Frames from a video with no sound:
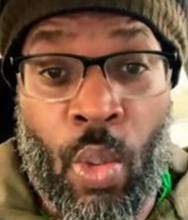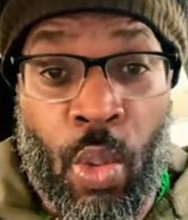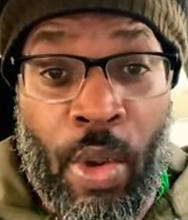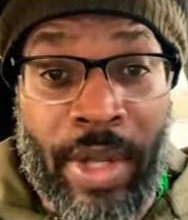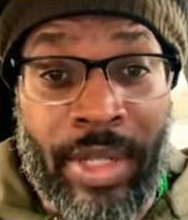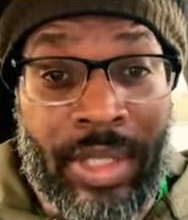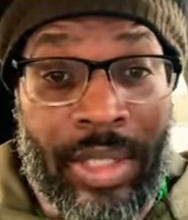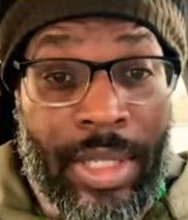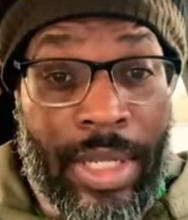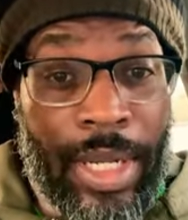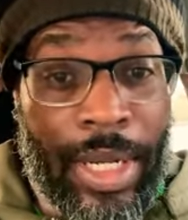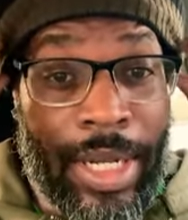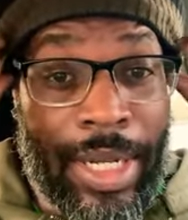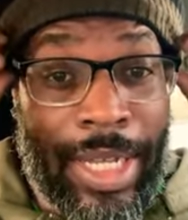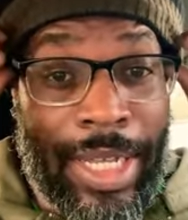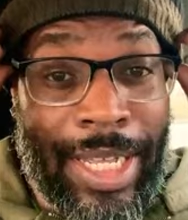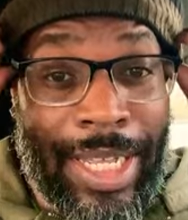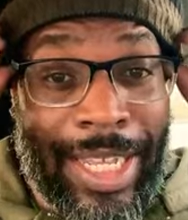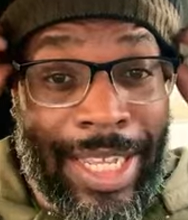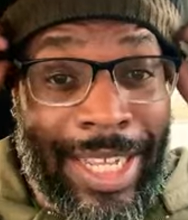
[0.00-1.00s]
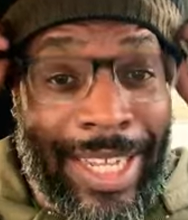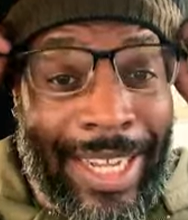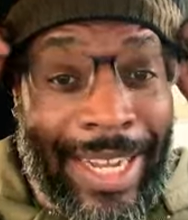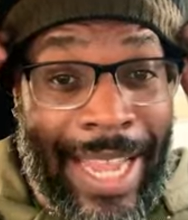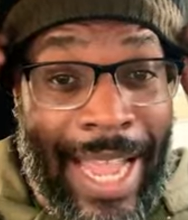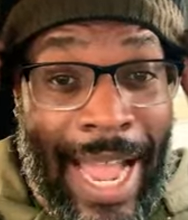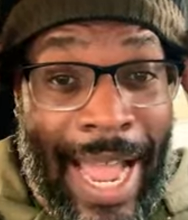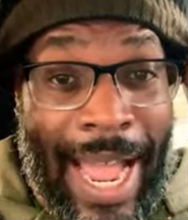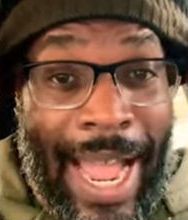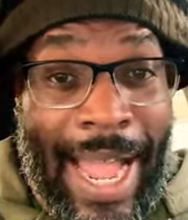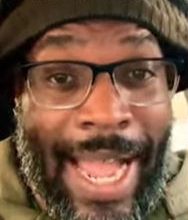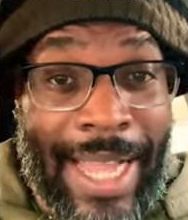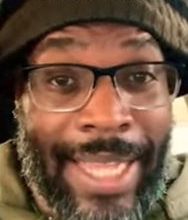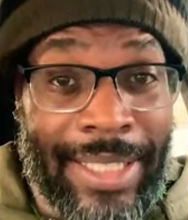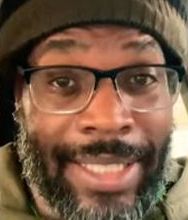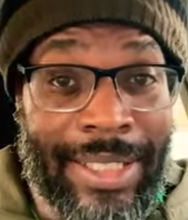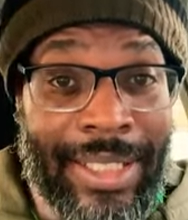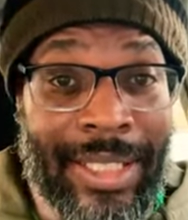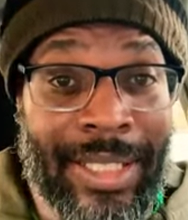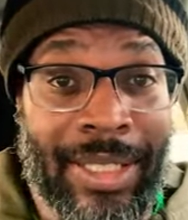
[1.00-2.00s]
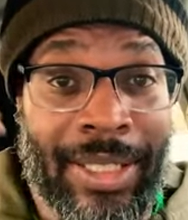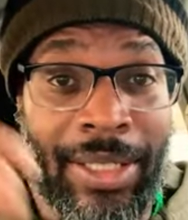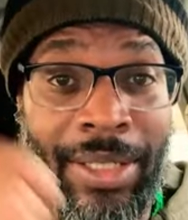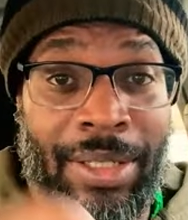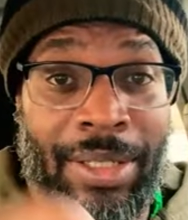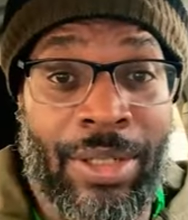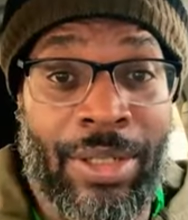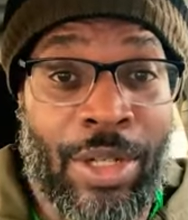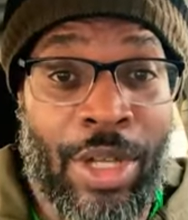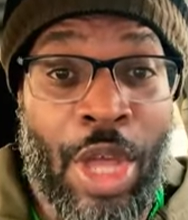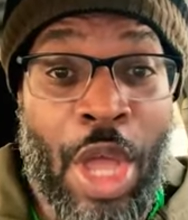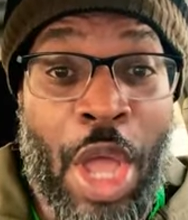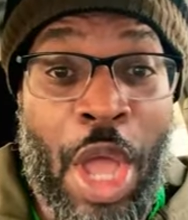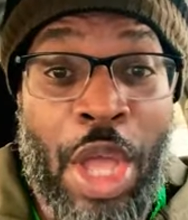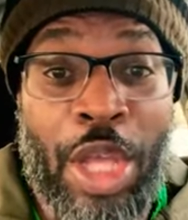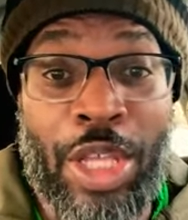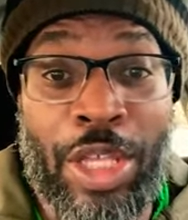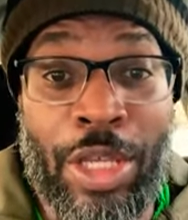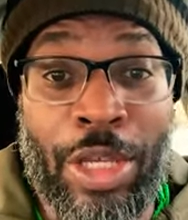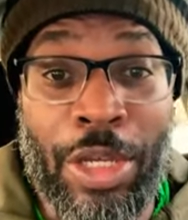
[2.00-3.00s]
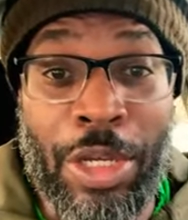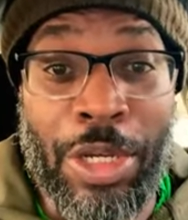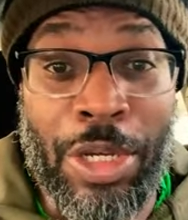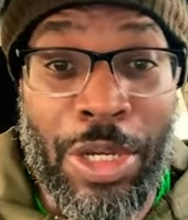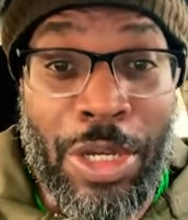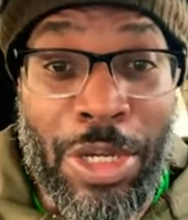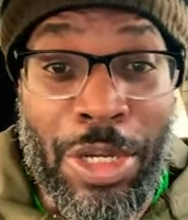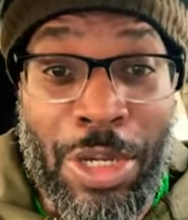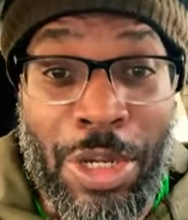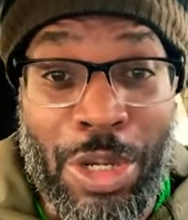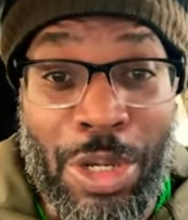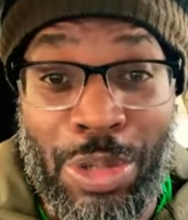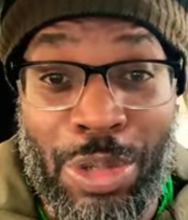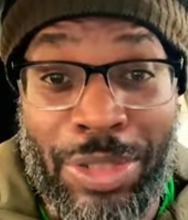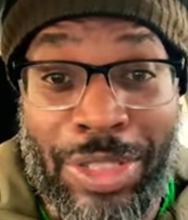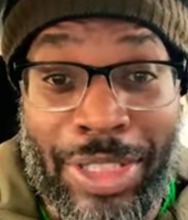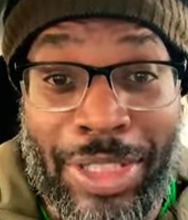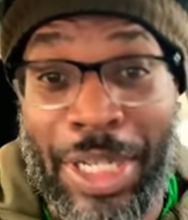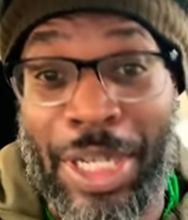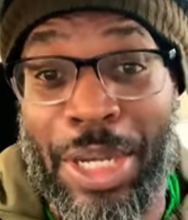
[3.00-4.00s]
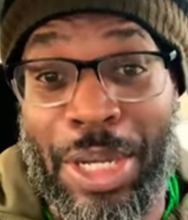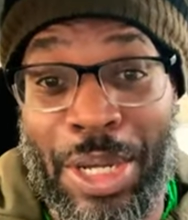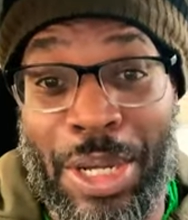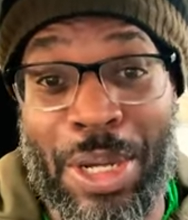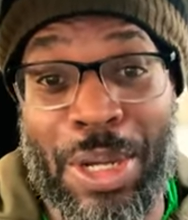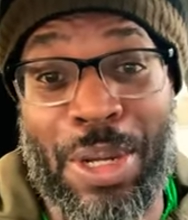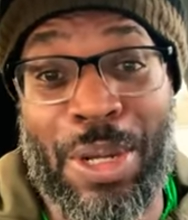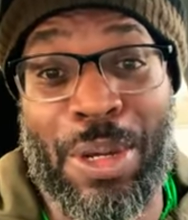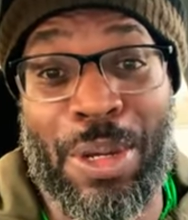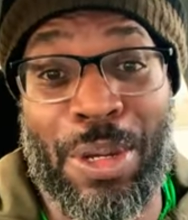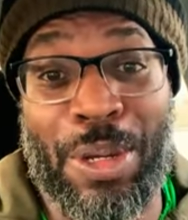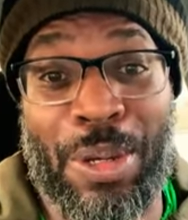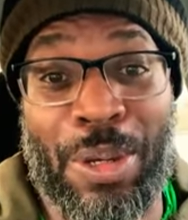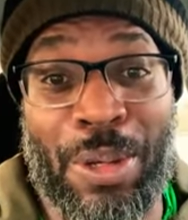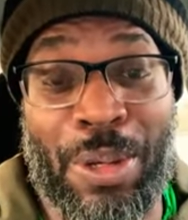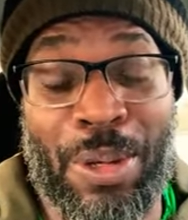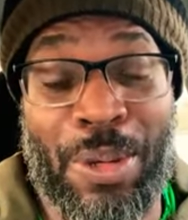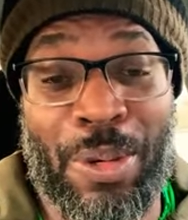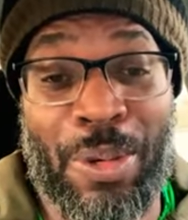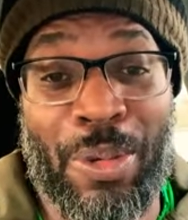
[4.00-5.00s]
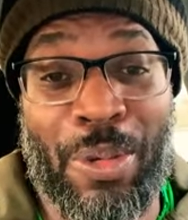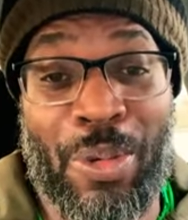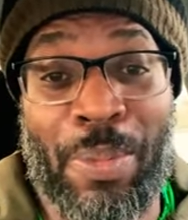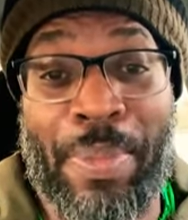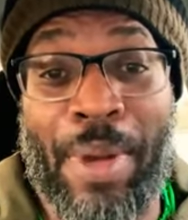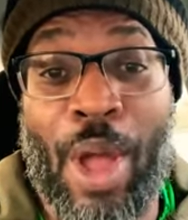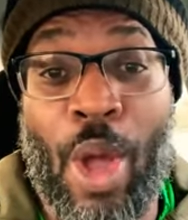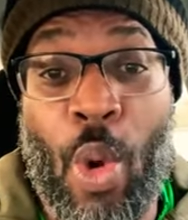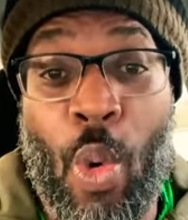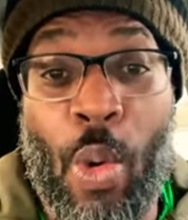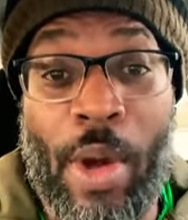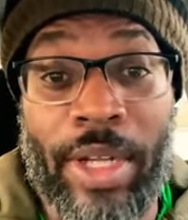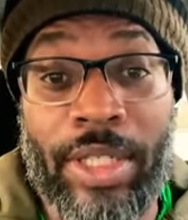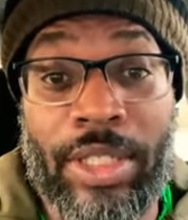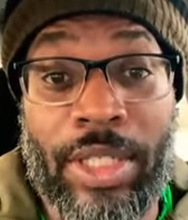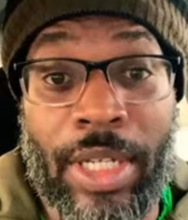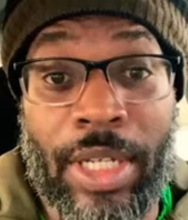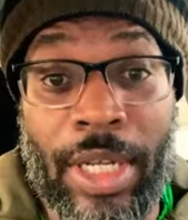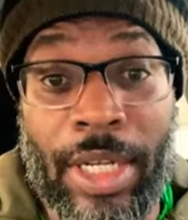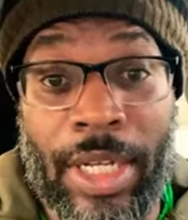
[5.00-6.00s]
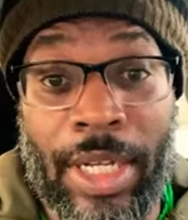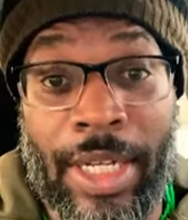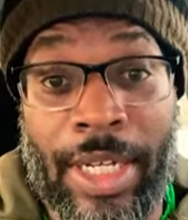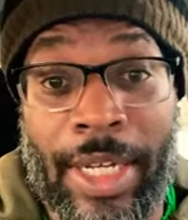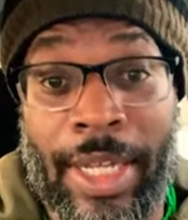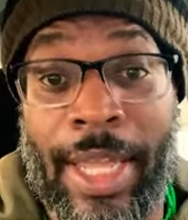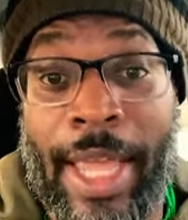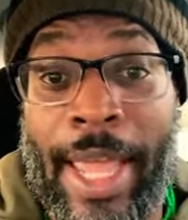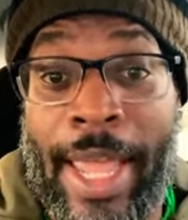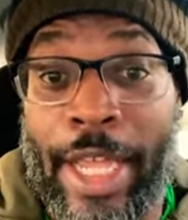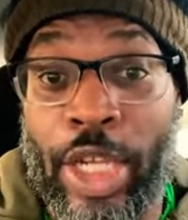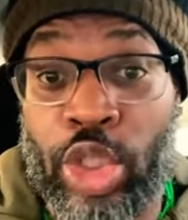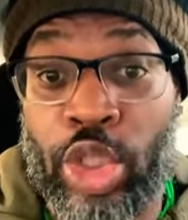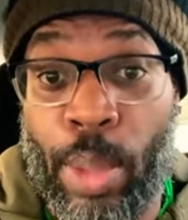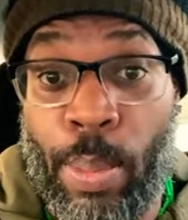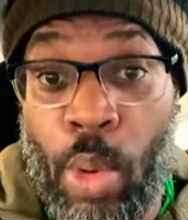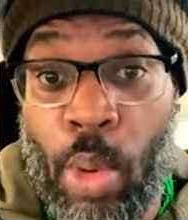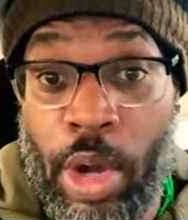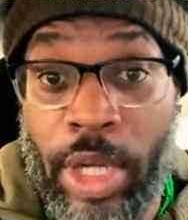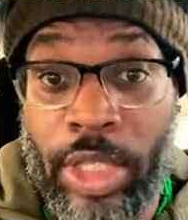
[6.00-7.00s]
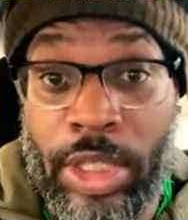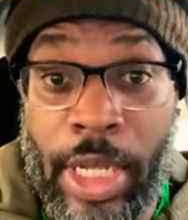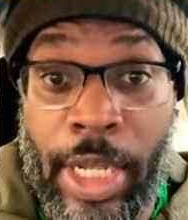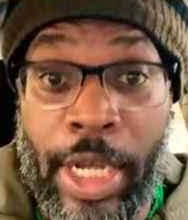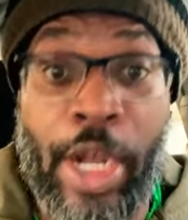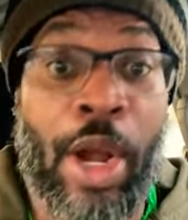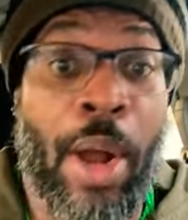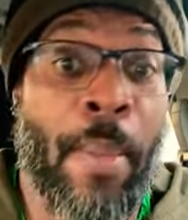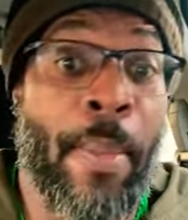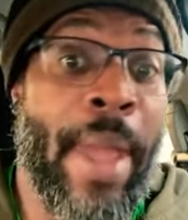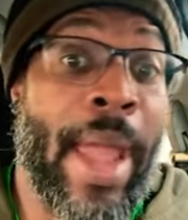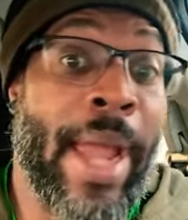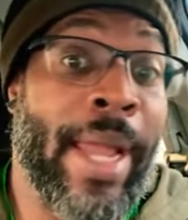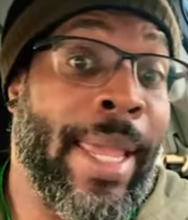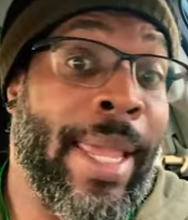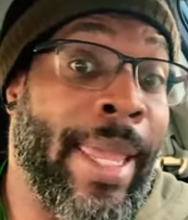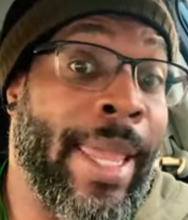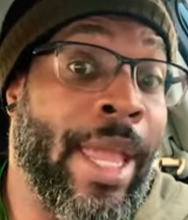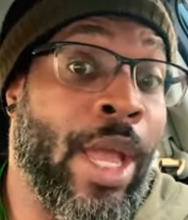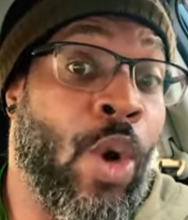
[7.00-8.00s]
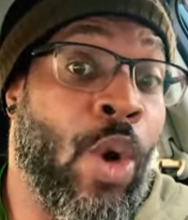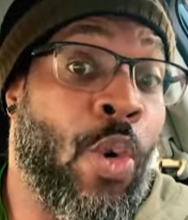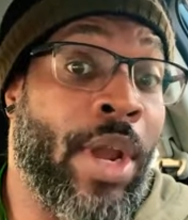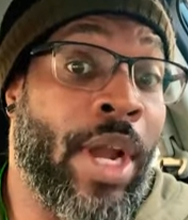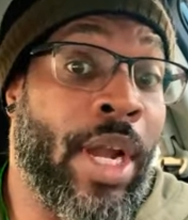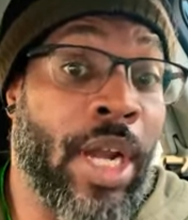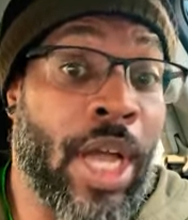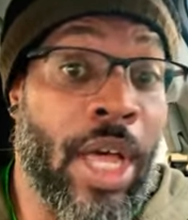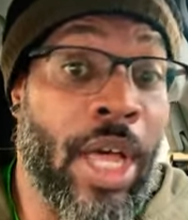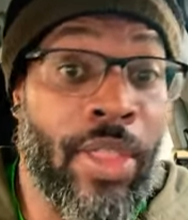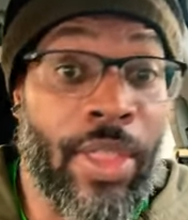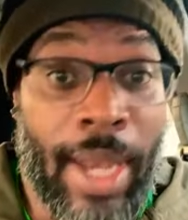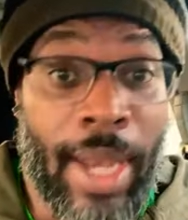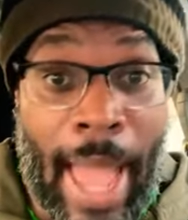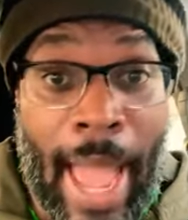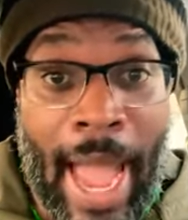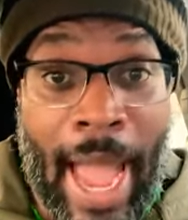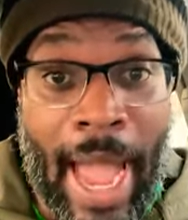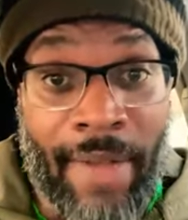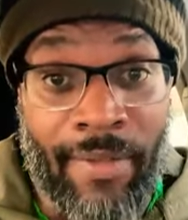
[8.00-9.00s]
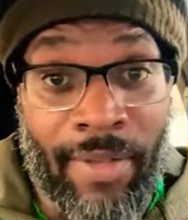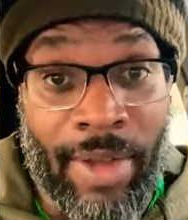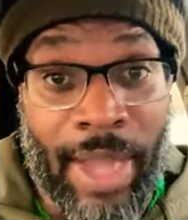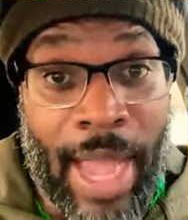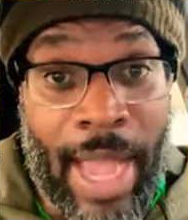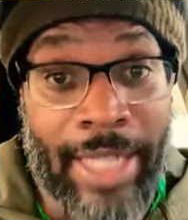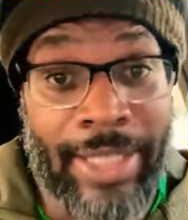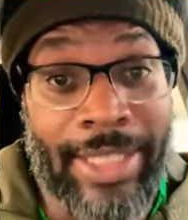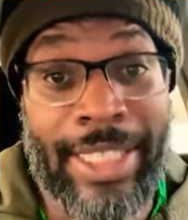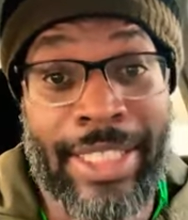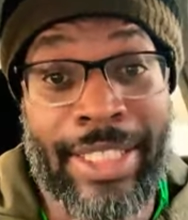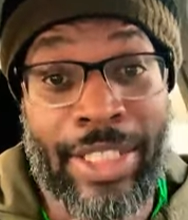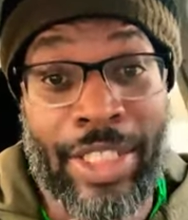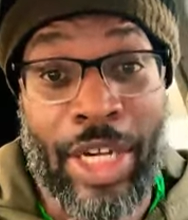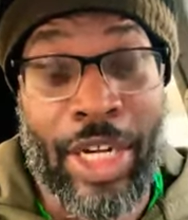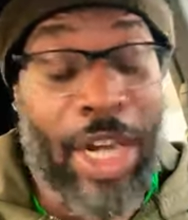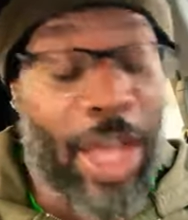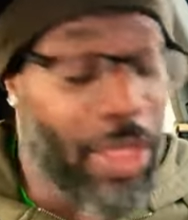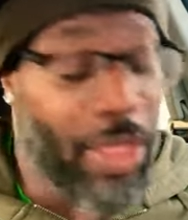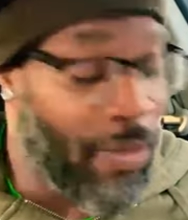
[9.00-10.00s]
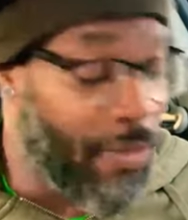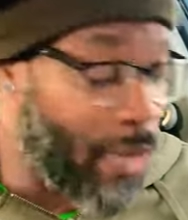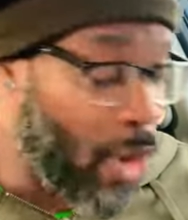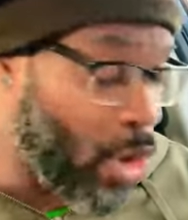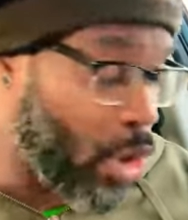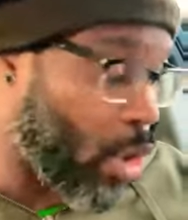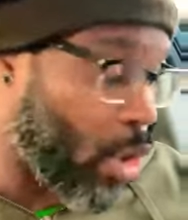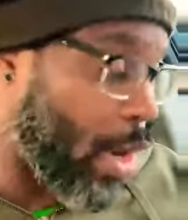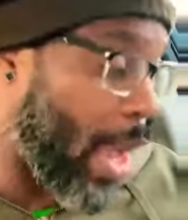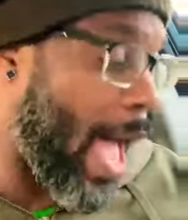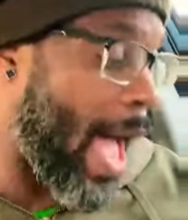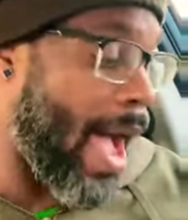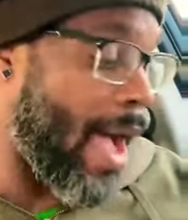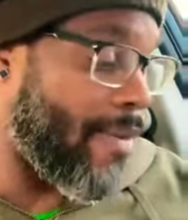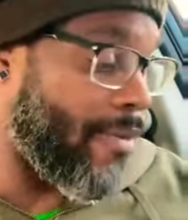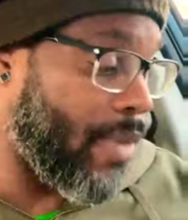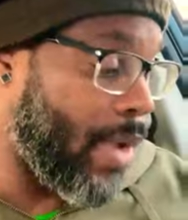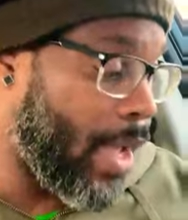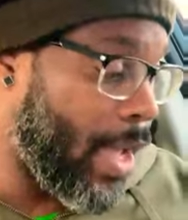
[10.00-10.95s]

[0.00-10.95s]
What's good, guys? YouTube. What's good? It's your boy T, and I'm back again with another live, guys. This is another vertical live.